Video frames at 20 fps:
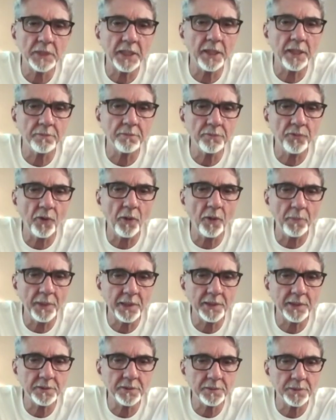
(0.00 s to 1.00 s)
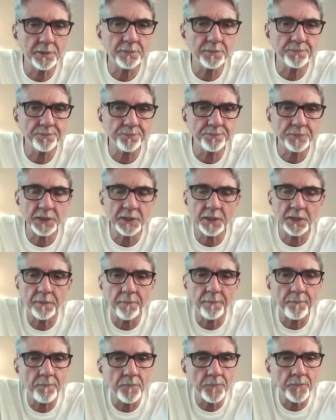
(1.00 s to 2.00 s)
Yeah, formless. Yeah.
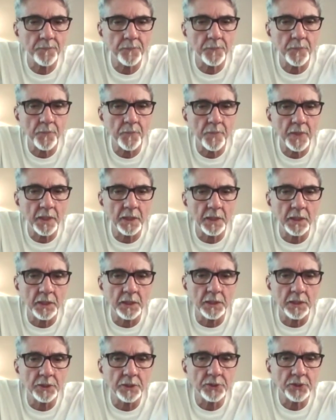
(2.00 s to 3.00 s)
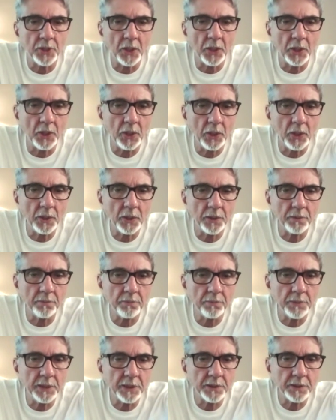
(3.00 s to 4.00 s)
So
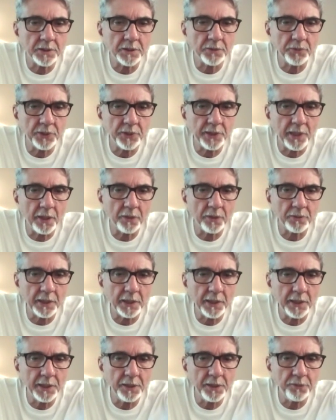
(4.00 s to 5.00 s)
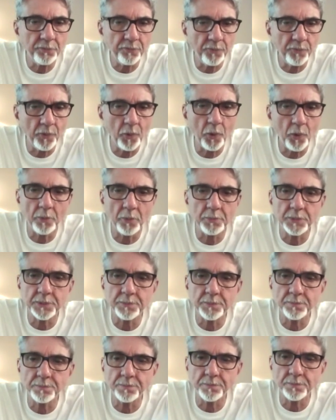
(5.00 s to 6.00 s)
it's without any form
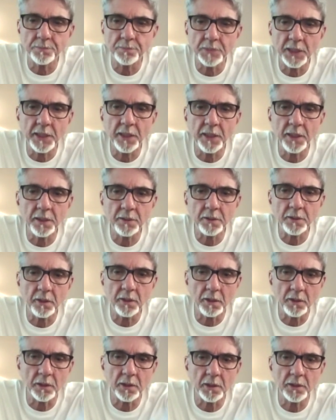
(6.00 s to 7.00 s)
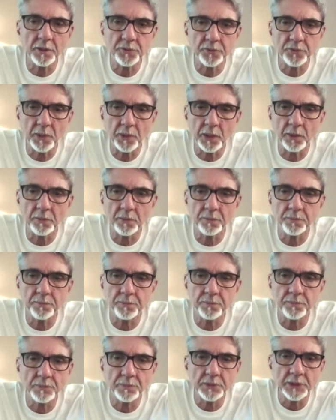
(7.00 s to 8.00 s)
and color as well.
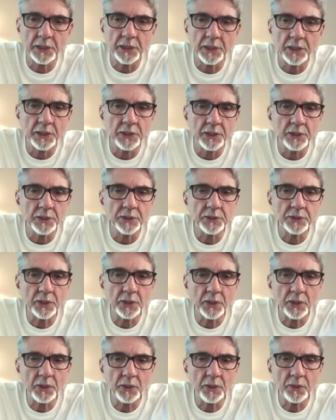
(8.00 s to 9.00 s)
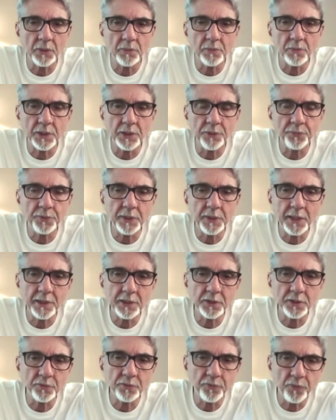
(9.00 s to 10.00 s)
So if there
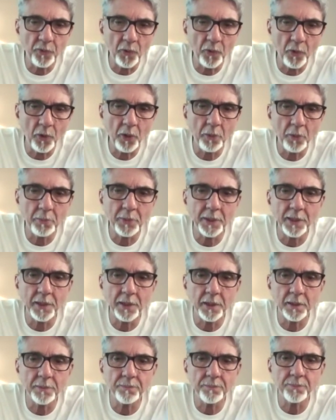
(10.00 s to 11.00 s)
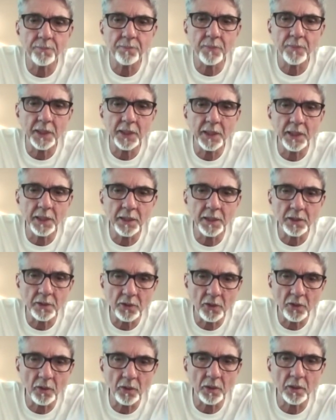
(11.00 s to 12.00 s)
is form and
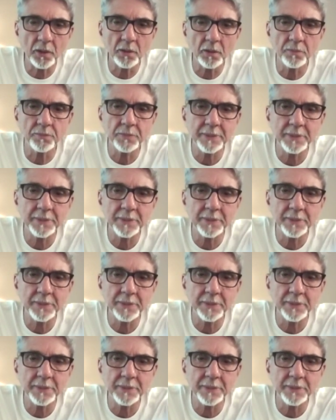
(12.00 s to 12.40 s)
color,